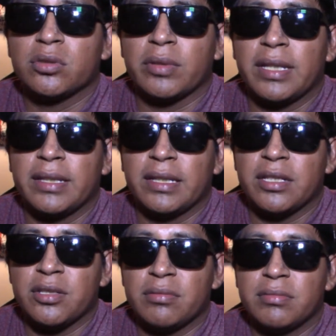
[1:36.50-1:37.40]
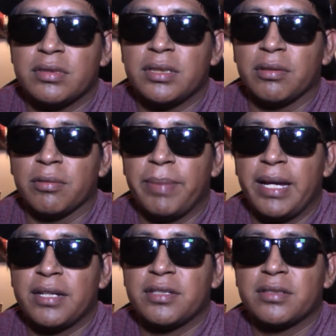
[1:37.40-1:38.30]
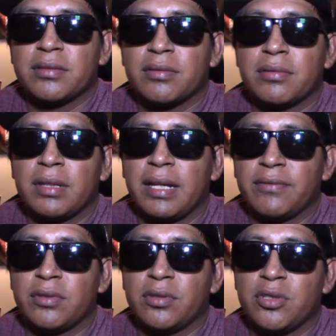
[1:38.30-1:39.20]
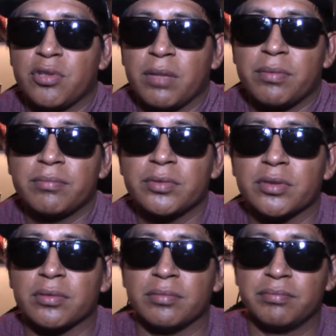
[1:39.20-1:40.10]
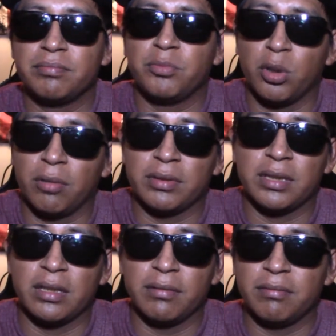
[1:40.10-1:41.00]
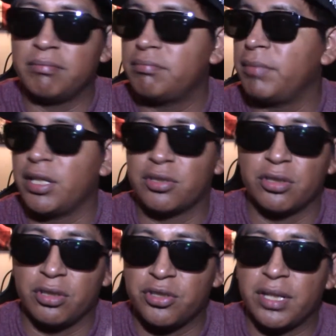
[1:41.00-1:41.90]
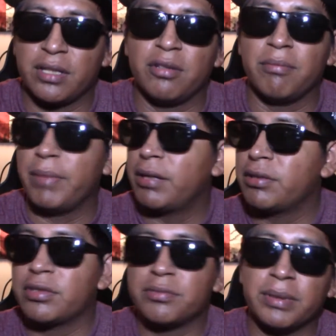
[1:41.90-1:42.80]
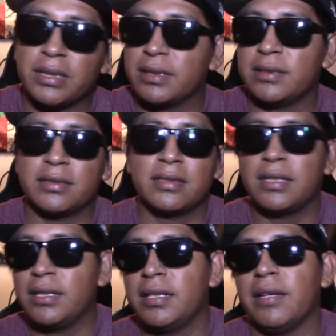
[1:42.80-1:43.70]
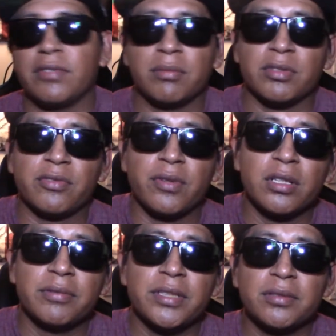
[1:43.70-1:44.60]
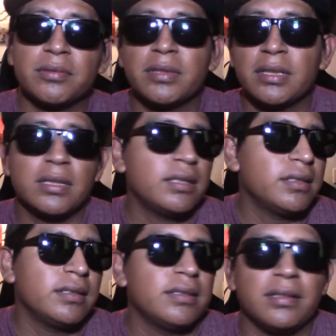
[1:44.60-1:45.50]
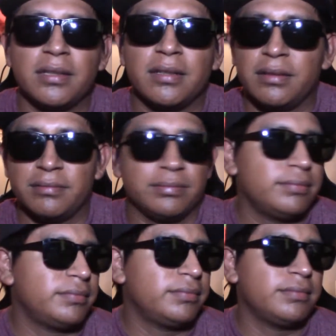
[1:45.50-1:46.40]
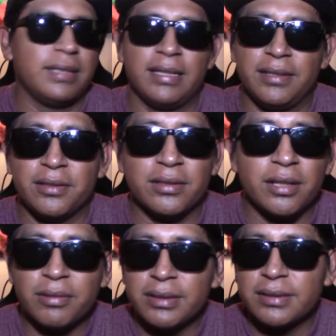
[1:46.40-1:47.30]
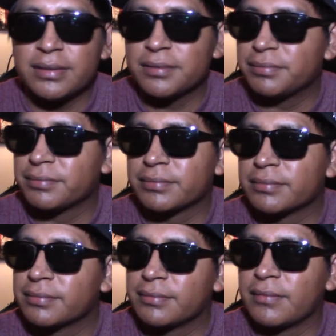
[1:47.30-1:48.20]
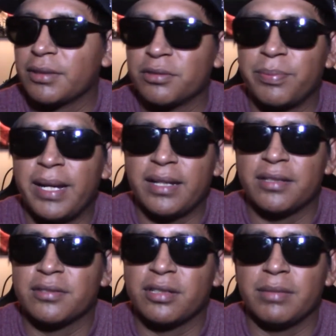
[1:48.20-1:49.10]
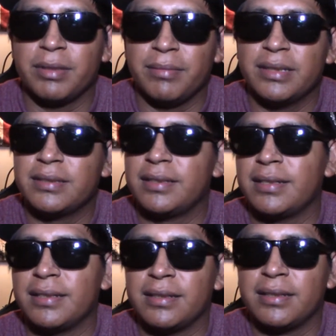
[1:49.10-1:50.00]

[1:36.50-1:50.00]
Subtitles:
they can steal the packages after you drop them. So you always gotta make sure you're checking your mirrors, because if someone's following you, and you don't notice, those packages are gonna be missing, and